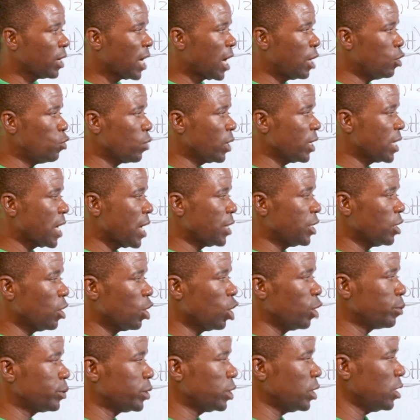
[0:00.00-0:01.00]
And looking at the
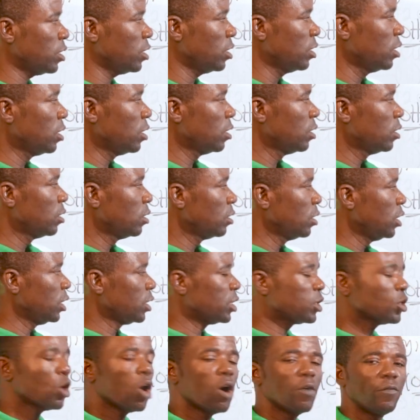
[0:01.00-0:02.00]
option, it
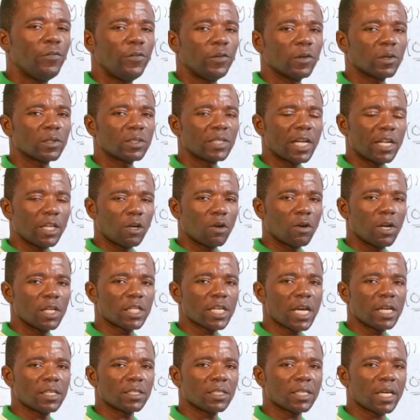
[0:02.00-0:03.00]
is obvious that the
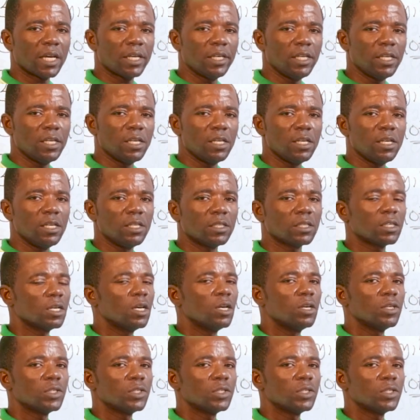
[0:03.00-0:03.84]
correct answer is